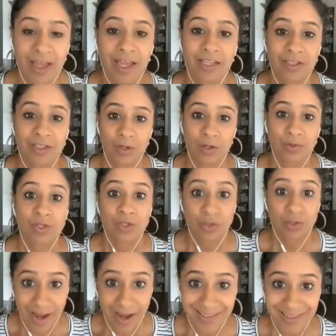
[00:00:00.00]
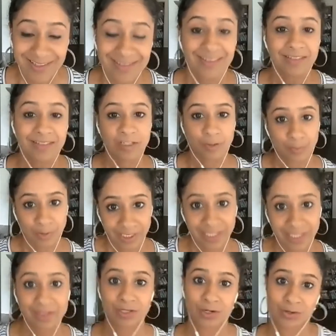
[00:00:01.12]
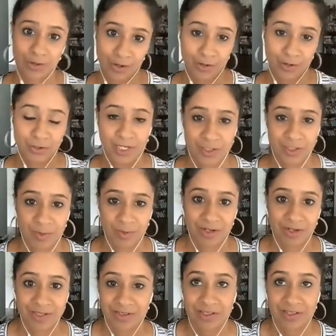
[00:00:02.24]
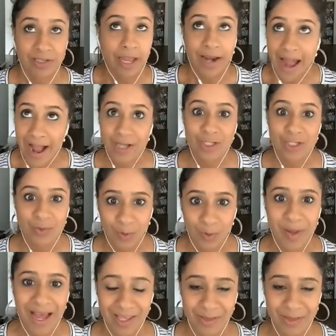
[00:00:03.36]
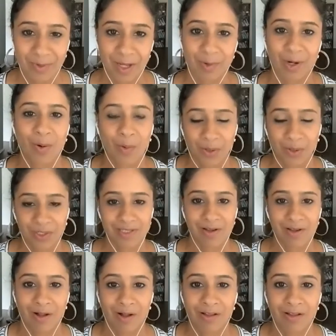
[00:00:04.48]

and so stress depletes your neurotransmitters there's an actual pathway where cortisol